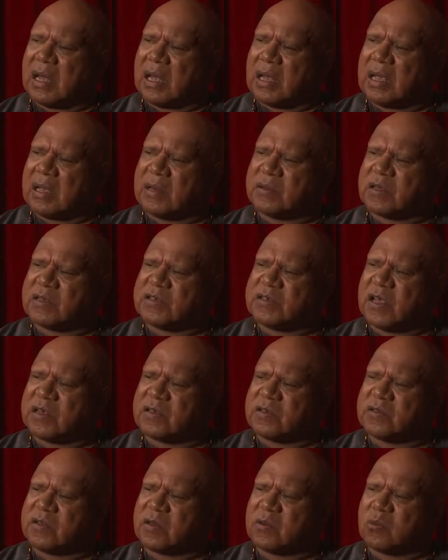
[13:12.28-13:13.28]
in the
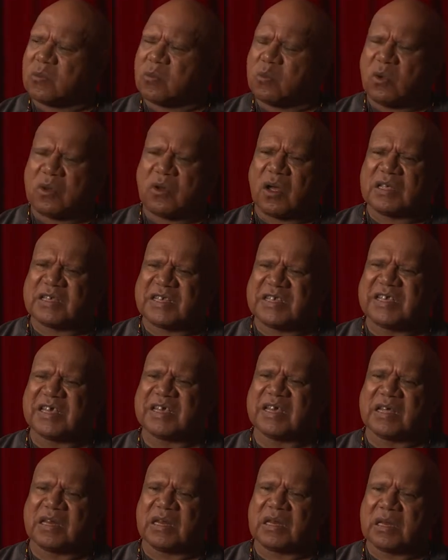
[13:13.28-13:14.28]
sense that when I sing
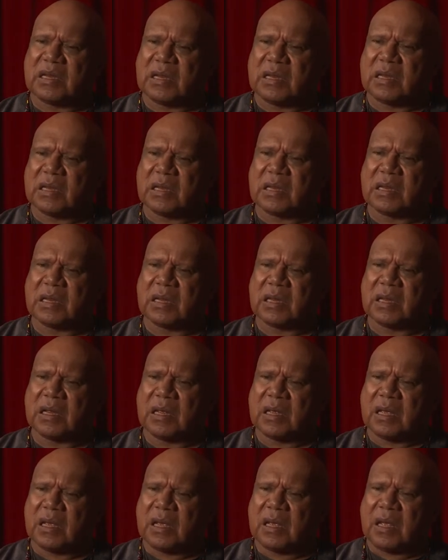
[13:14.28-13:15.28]
it,
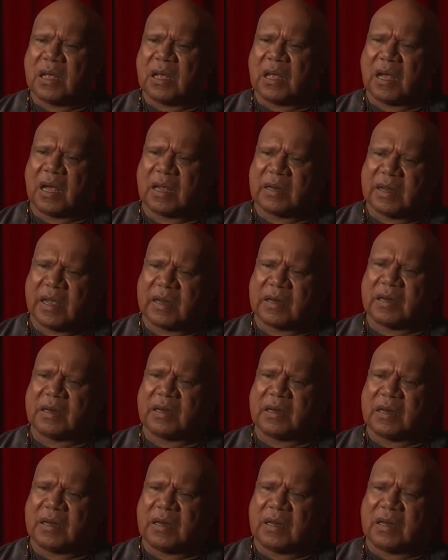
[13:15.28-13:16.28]
I let
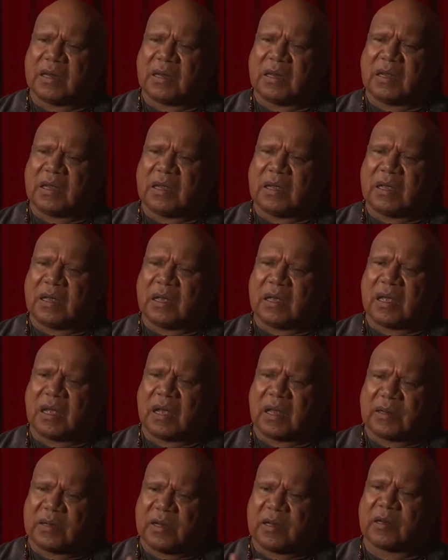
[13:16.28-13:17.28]

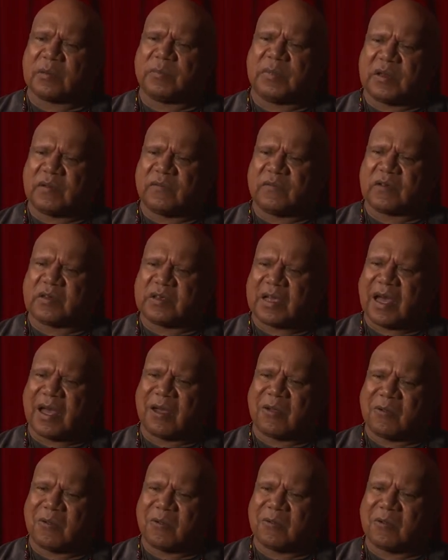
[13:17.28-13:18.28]
a little bit of it go.